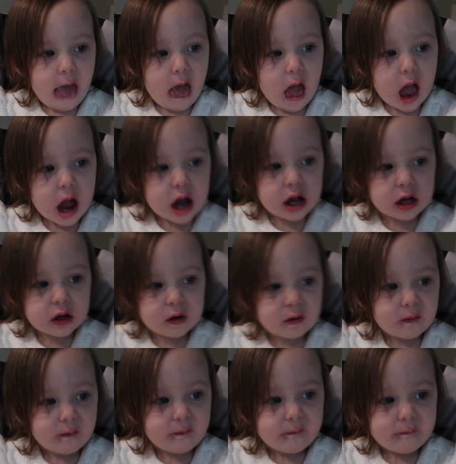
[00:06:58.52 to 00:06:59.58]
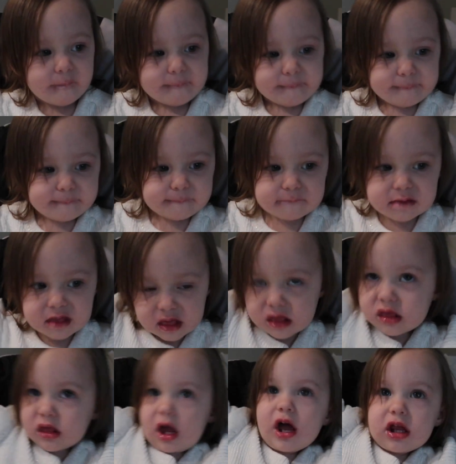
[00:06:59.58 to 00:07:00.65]
What do you want to go do?
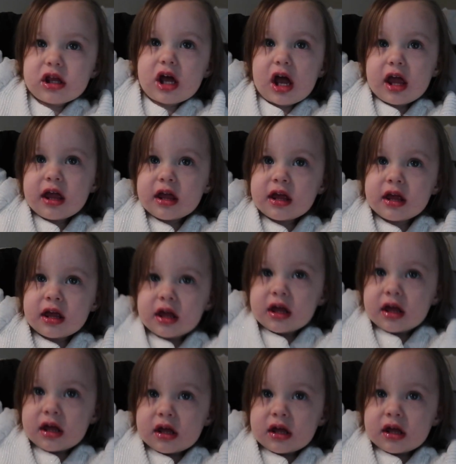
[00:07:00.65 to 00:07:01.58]
Nine-nine. You want to go